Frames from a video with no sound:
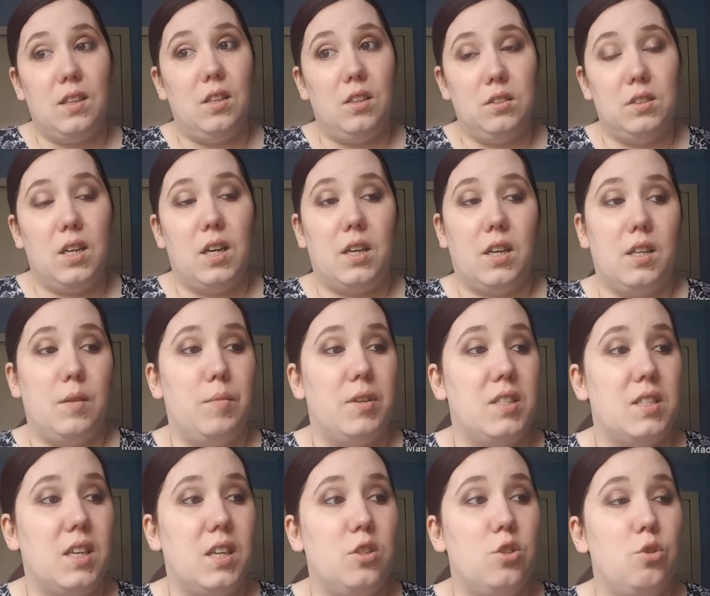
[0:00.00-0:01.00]
little darker than my
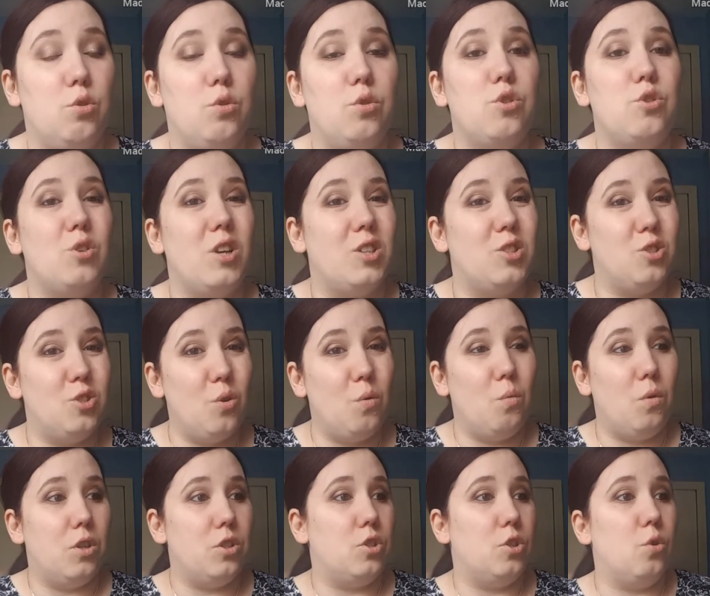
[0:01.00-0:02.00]
skin tone, so I
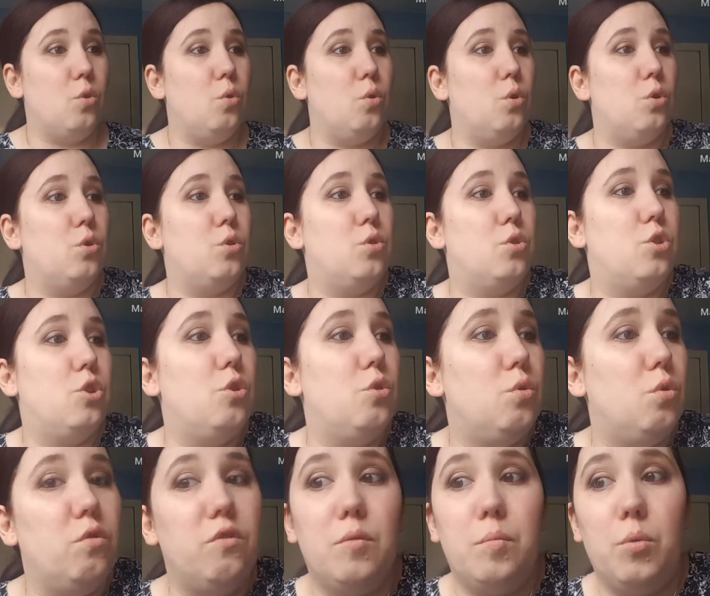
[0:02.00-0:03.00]
don't want to go too
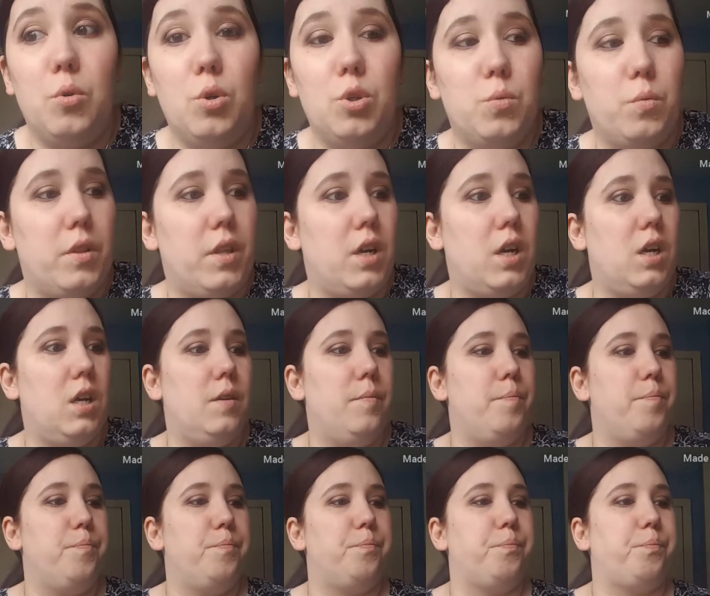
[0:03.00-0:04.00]
overboard with that.
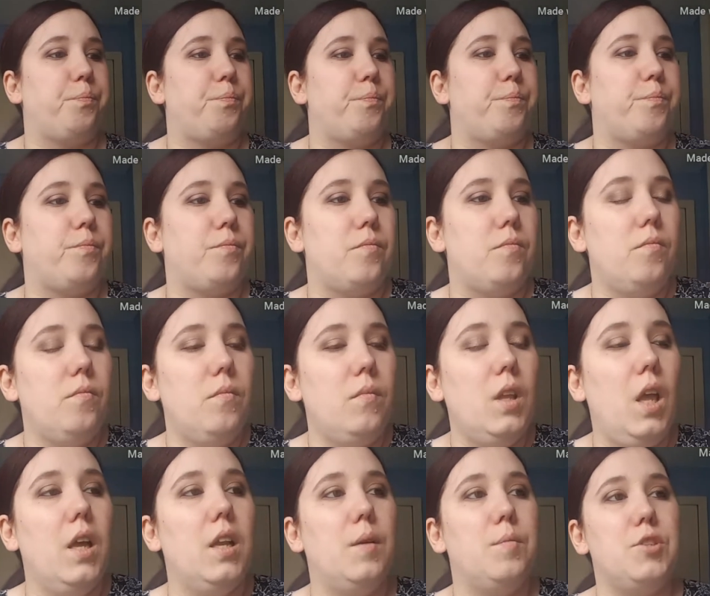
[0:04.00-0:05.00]

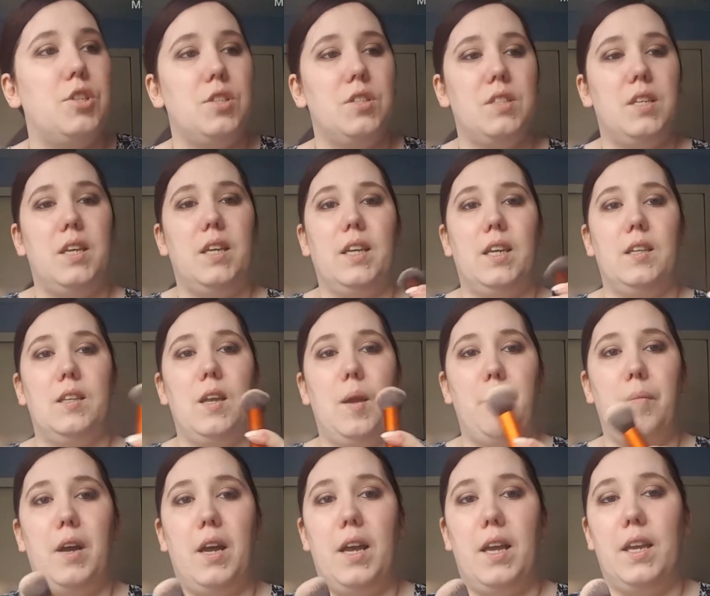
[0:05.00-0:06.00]
And I'm just taking
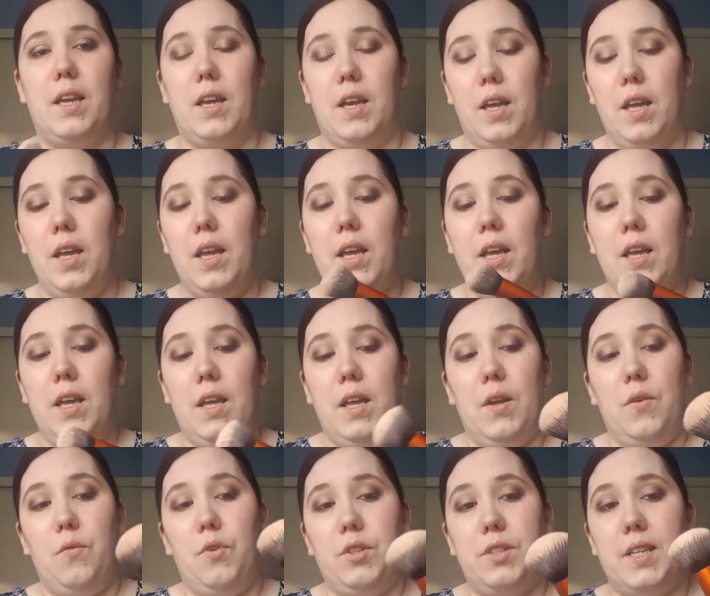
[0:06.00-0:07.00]
my
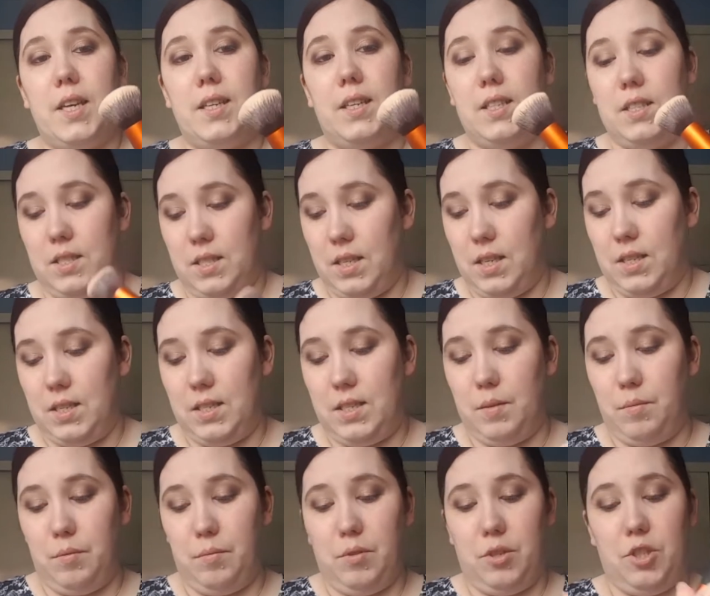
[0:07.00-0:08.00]
Real Techniques
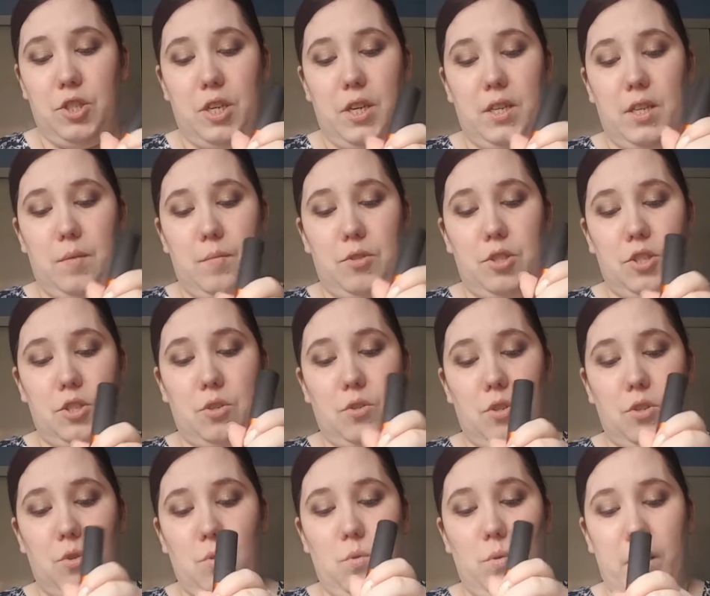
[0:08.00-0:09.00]
stippling brush, and I'm just
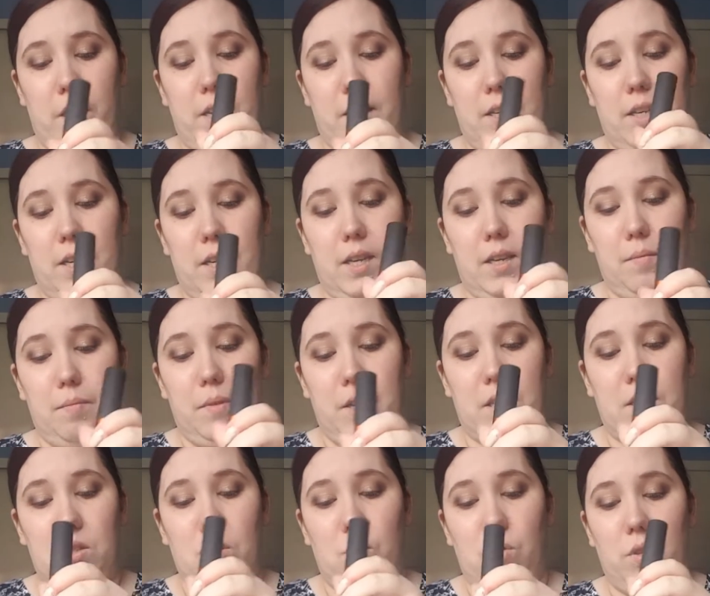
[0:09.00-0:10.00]
going to go in and
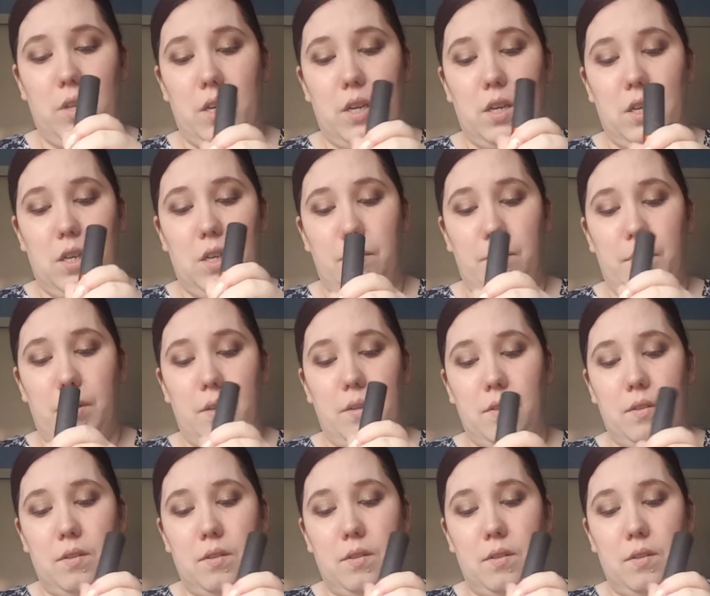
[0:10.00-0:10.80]
mix all that up.